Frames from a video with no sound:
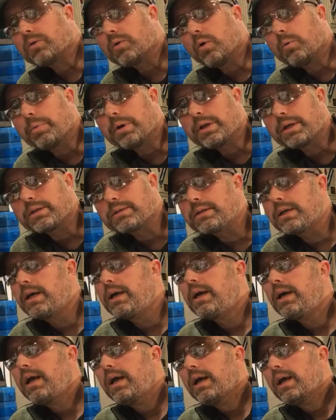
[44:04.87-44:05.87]
openings.
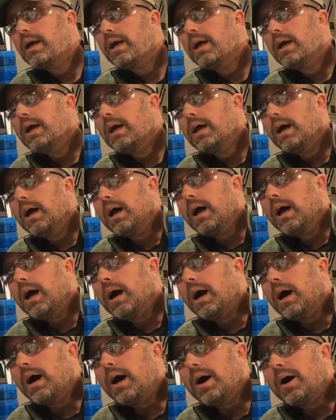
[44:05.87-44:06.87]

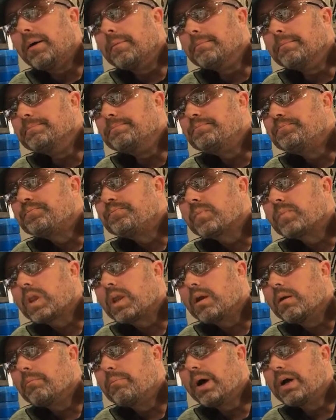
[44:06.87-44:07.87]

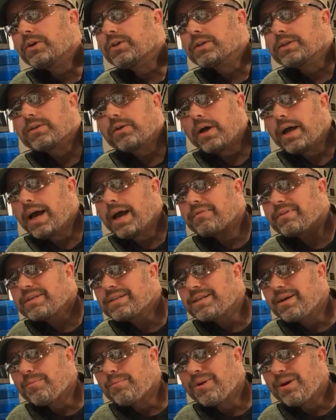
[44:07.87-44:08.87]
But you still have to
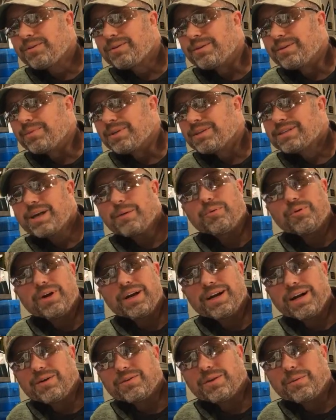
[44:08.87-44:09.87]

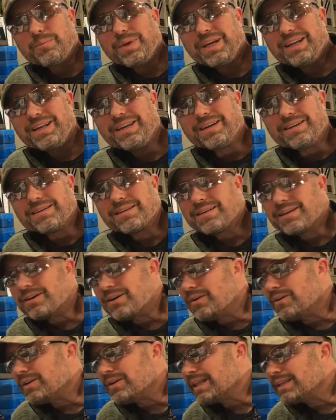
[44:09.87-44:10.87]
separate out the media, you
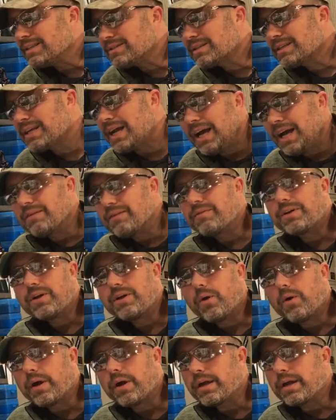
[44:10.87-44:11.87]
know, and it's kind of
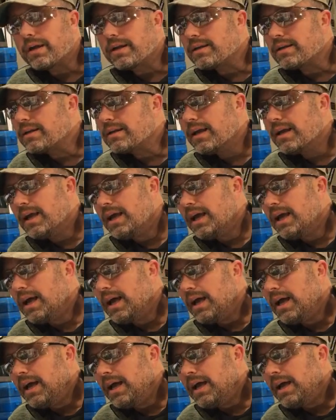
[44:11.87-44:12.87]
annoying. And
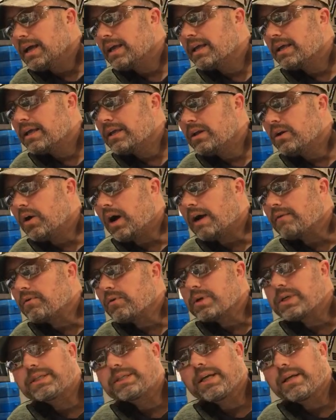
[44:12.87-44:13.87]
you know, I've
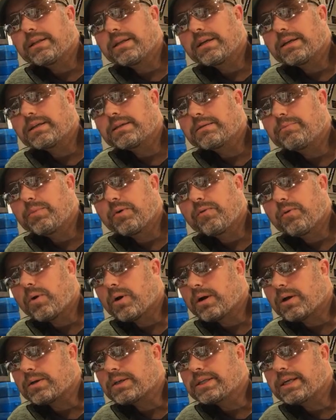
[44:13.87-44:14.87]
always said this before,
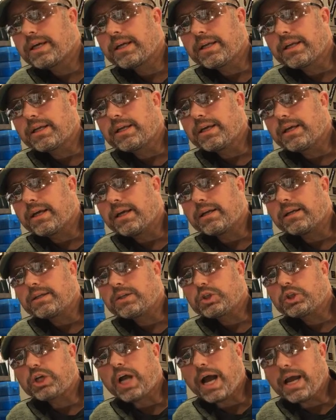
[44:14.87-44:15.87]
and I'll say it again:
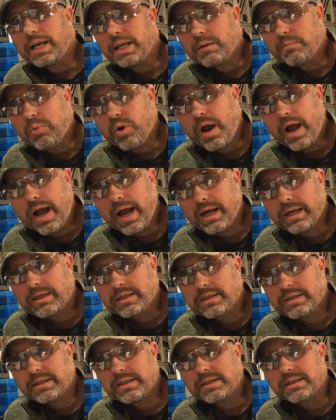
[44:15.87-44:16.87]
shiny
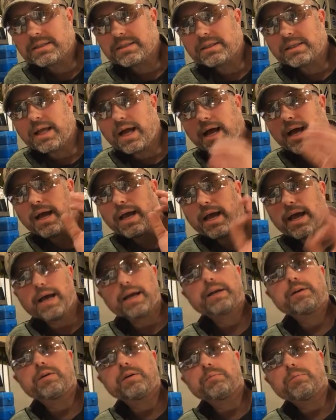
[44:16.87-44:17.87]
brass is not
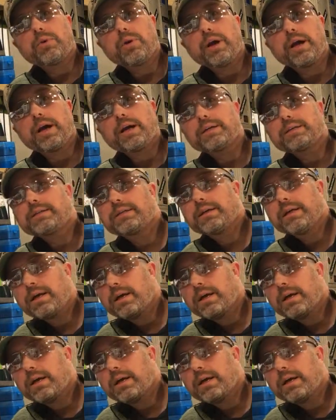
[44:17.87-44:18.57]
accurate brass.